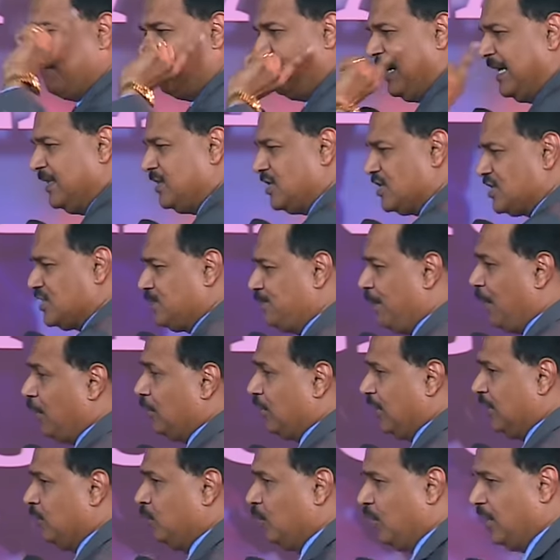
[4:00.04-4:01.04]
by the
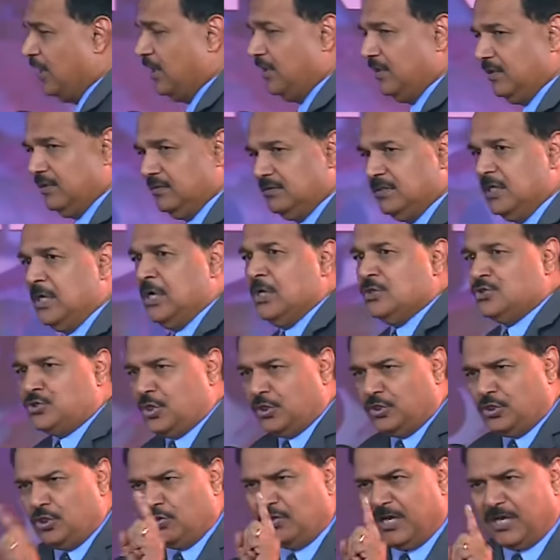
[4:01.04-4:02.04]
spoken word. So
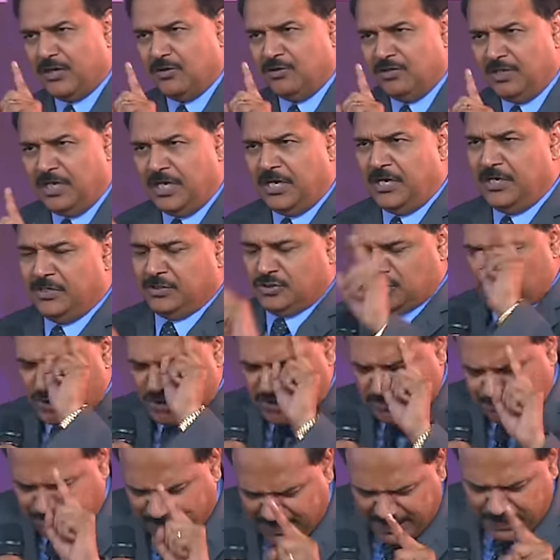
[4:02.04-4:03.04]
you got to learn to
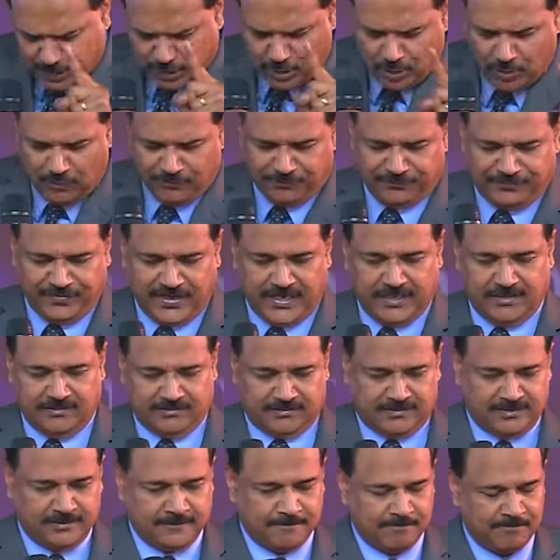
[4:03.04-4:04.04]
speak your
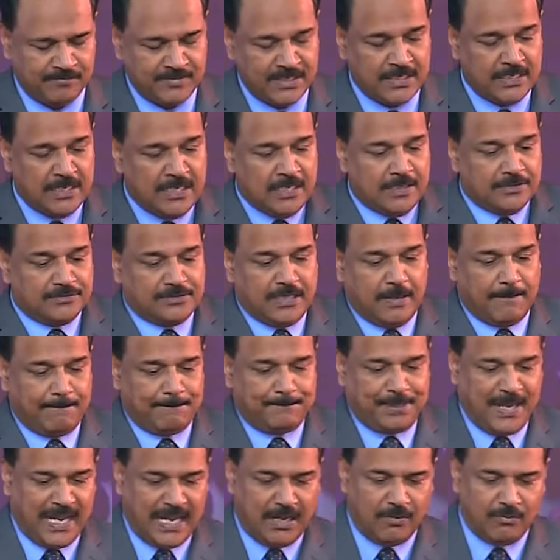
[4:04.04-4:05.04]
faith. The
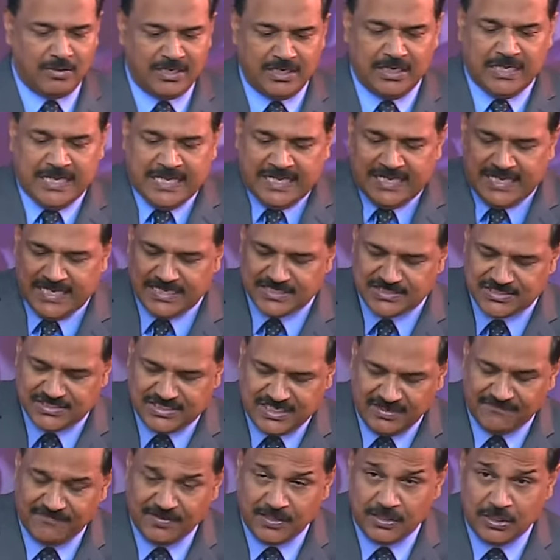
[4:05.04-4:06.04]
power he has
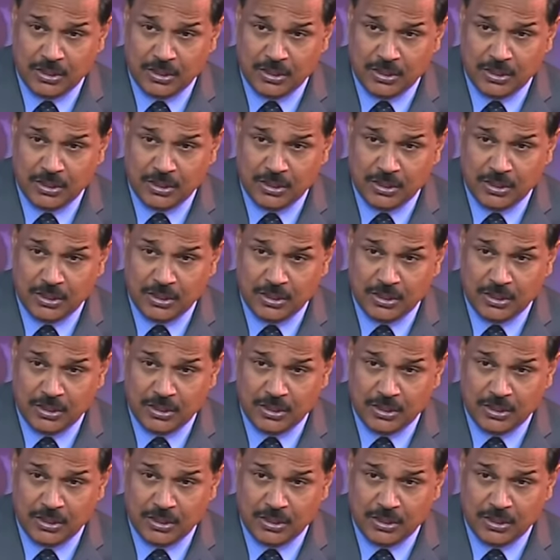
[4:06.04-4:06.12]
given